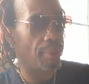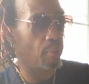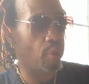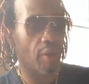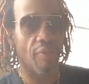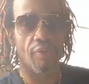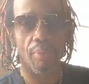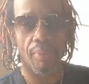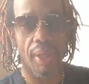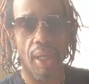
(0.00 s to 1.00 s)
working from
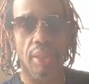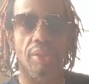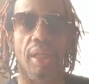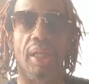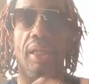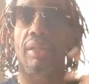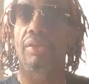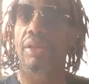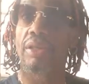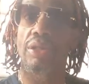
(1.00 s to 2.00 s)
there until I get the
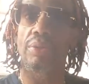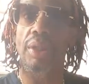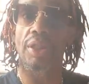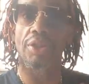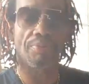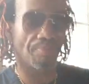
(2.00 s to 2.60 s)
surgeries.